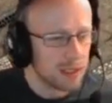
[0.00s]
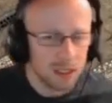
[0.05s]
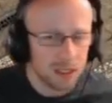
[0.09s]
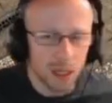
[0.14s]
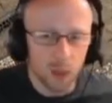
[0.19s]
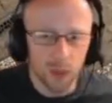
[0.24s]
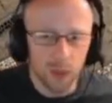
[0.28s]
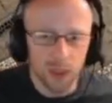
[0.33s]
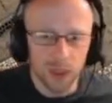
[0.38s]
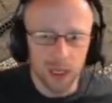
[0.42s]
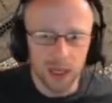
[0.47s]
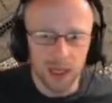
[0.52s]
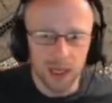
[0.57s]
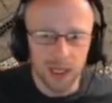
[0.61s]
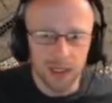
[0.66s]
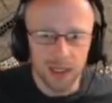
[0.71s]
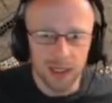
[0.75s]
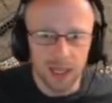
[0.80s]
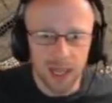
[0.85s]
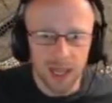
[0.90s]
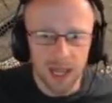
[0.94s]
So we're going to
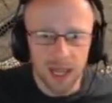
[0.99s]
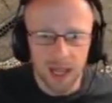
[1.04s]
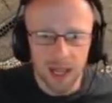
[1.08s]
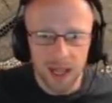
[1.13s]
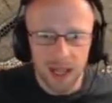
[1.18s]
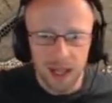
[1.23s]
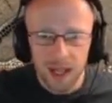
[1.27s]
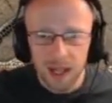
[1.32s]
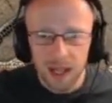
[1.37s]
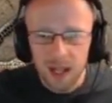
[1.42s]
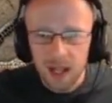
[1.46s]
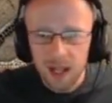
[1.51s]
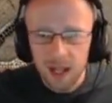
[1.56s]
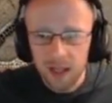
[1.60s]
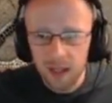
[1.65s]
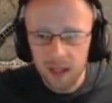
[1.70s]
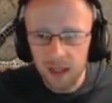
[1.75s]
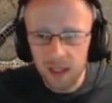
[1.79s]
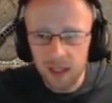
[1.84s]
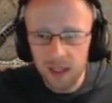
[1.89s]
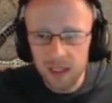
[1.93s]
click there,
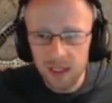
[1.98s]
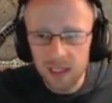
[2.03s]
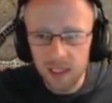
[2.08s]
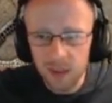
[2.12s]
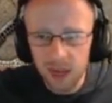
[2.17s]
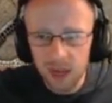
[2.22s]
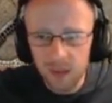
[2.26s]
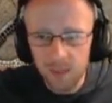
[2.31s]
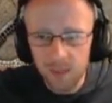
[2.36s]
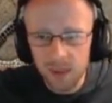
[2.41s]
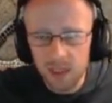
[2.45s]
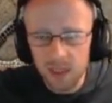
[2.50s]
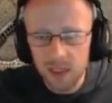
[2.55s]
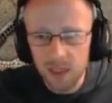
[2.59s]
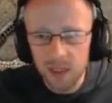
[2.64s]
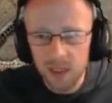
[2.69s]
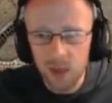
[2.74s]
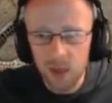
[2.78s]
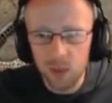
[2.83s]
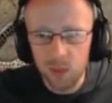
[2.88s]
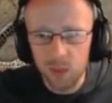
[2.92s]
see what happens.
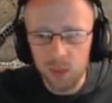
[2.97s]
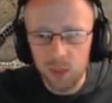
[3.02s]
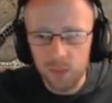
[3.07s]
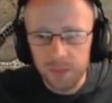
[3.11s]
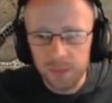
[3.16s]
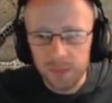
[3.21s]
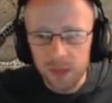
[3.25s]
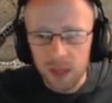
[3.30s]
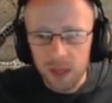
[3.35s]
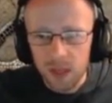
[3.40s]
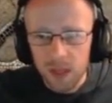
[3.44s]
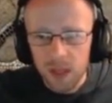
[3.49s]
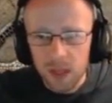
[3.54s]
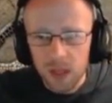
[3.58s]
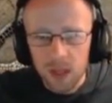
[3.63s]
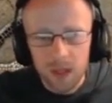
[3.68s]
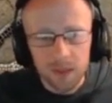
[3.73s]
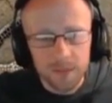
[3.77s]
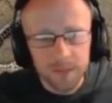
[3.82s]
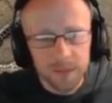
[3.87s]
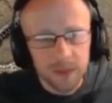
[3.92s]
So
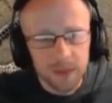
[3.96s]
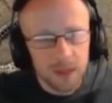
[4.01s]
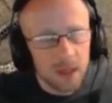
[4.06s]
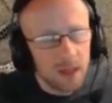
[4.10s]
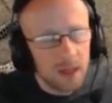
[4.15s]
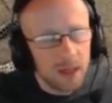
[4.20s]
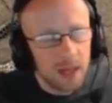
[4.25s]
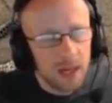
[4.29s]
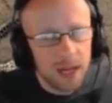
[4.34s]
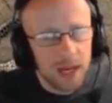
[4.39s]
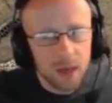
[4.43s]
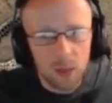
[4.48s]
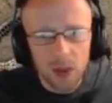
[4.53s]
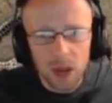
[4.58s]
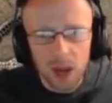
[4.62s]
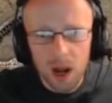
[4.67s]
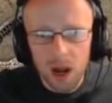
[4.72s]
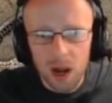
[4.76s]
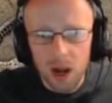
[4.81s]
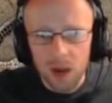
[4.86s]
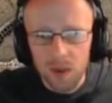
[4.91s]
here we
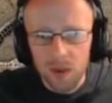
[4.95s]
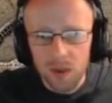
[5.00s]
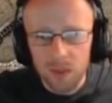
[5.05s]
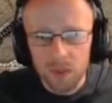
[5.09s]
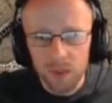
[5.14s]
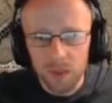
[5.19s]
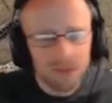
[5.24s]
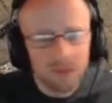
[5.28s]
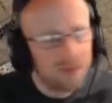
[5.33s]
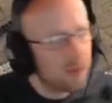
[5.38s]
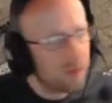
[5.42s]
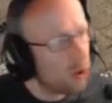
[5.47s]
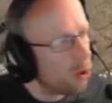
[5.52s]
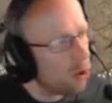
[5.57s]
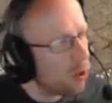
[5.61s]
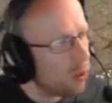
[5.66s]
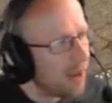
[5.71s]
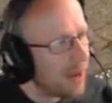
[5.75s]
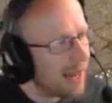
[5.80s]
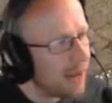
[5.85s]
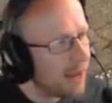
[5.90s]
are. we
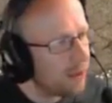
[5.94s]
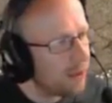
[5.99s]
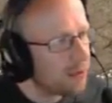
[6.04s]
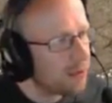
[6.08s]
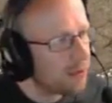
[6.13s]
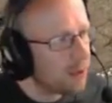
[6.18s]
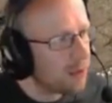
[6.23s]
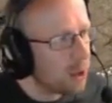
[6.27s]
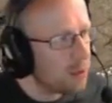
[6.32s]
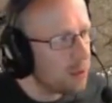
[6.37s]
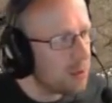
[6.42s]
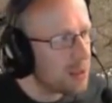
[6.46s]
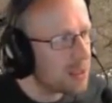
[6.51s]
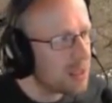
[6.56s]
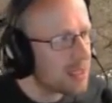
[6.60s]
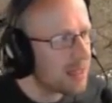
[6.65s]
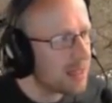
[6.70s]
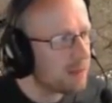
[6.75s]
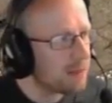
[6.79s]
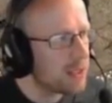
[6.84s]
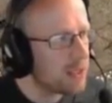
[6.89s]
fought well. The
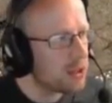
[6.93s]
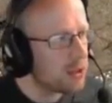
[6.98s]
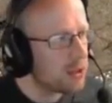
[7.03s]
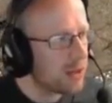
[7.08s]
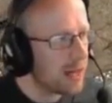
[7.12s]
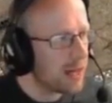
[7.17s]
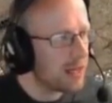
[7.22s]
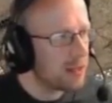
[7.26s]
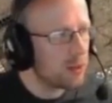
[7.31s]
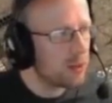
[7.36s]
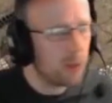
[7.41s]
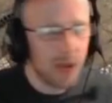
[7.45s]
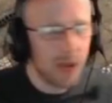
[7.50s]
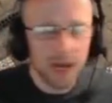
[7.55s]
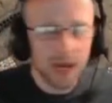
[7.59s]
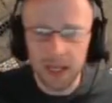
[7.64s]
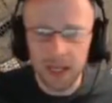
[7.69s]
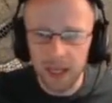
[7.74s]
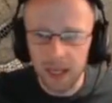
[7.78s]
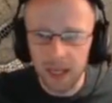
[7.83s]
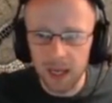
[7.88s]
Romans have been trained
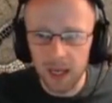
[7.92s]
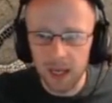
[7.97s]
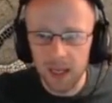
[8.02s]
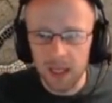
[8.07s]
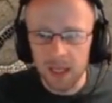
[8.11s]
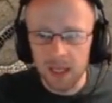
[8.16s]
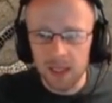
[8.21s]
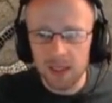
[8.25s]
well here.